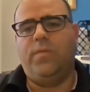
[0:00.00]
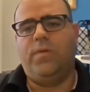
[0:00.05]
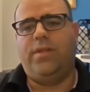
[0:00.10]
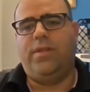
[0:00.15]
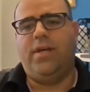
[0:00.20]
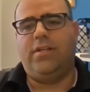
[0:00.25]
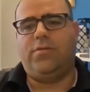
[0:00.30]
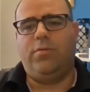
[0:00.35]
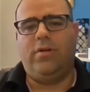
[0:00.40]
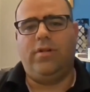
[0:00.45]

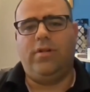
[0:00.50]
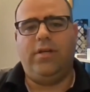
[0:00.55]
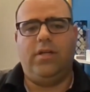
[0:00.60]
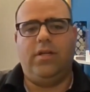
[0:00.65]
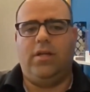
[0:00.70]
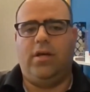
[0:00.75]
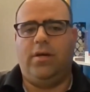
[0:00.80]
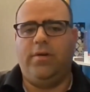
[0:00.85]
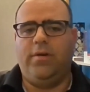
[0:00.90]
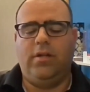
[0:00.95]
That's really
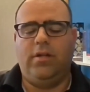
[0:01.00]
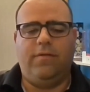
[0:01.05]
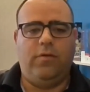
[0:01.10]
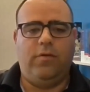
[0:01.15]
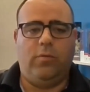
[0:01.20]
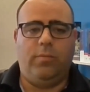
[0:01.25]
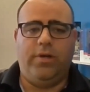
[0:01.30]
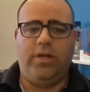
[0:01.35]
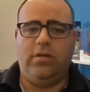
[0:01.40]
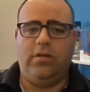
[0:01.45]
it. I mean, if
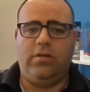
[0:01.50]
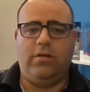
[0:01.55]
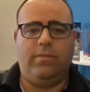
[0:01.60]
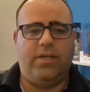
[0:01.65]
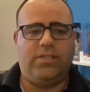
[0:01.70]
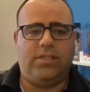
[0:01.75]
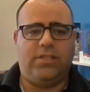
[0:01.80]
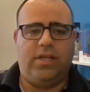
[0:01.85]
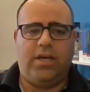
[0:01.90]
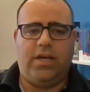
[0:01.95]
you're mean to
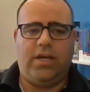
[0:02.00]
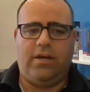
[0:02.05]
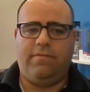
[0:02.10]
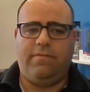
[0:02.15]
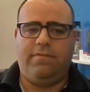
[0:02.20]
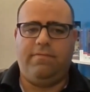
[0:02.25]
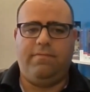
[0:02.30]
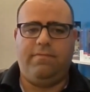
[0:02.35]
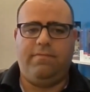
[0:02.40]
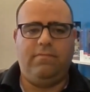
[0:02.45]
my
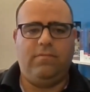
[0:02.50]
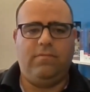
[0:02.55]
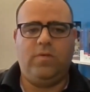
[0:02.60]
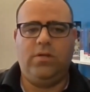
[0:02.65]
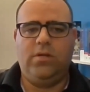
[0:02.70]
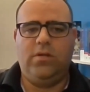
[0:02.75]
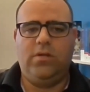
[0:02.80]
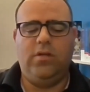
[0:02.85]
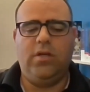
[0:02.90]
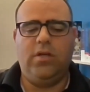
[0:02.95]
staff,
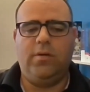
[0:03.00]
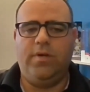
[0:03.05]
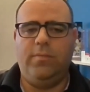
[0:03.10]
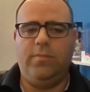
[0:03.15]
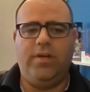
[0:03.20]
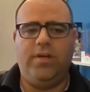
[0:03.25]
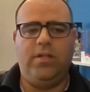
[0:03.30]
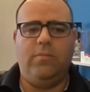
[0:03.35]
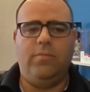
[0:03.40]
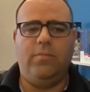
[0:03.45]
you can be
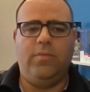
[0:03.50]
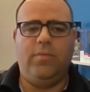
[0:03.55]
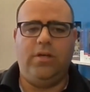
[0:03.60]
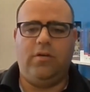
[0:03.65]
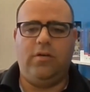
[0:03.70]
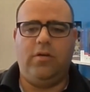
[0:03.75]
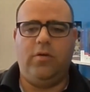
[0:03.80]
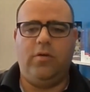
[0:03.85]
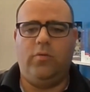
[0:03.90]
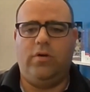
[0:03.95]
mean to me
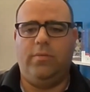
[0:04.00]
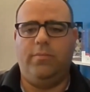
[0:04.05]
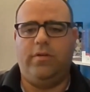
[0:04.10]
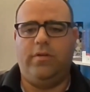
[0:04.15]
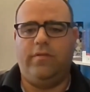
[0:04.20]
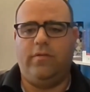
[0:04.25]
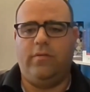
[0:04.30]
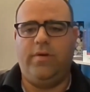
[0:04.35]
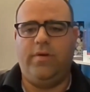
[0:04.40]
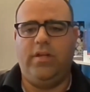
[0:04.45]
all you want, but
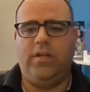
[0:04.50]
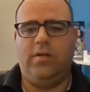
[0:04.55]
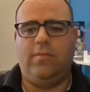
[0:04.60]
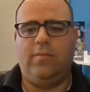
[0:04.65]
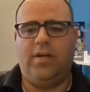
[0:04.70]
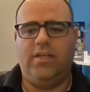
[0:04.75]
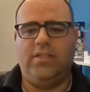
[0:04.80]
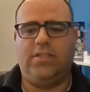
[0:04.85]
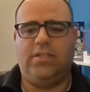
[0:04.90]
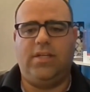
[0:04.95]
if you're mean to
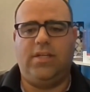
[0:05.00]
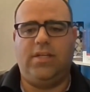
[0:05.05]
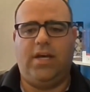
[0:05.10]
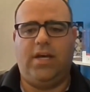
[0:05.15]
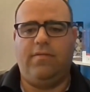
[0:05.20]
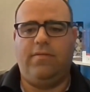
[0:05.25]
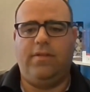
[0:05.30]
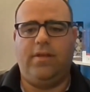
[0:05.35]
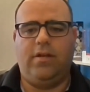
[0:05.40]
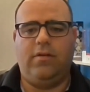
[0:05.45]
my
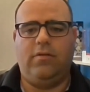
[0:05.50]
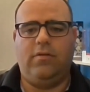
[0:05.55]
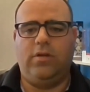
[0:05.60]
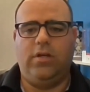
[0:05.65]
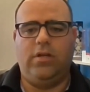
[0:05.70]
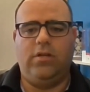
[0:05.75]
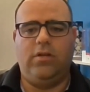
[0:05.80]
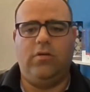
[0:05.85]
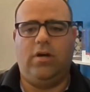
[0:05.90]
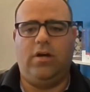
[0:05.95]
staff, that'll
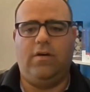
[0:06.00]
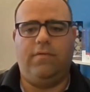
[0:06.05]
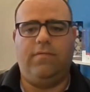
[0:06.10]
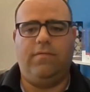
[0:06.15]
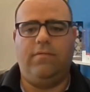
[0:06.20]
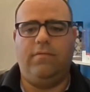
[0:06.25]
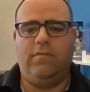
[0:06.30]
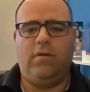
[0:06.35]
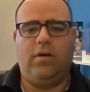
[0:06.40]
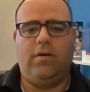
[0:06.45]
get you off
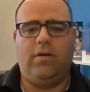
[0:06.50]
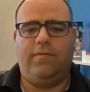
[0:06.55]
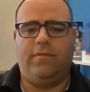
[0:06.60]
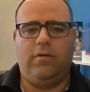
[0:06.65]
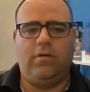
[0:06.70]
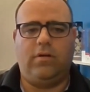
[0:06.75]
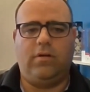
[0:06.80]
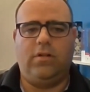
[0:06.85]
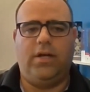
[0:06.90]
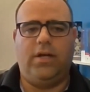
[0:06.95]

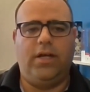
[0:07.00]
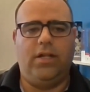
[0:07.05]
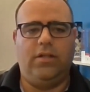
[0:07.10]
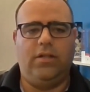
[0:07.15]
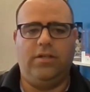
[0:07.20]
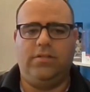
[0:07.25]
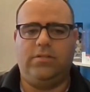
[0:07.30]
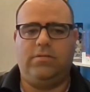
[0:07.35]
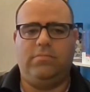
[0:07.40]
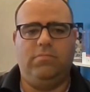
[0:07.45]
our client
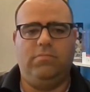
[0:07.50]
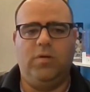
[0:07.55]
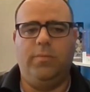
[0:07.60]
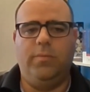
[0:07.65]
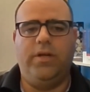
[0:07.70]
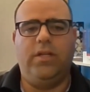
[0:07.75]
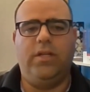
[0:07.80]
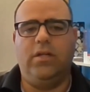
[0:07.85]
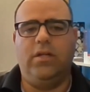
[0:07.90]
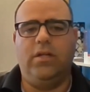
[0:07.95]
list
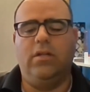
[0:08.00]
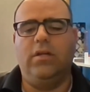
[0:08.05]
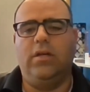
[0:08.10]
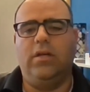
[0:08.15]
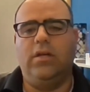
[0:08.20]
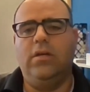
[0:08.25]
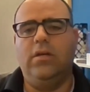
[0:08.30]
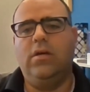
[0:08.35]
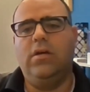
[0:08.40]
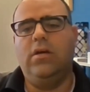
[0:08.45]

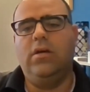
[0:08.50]
immediately.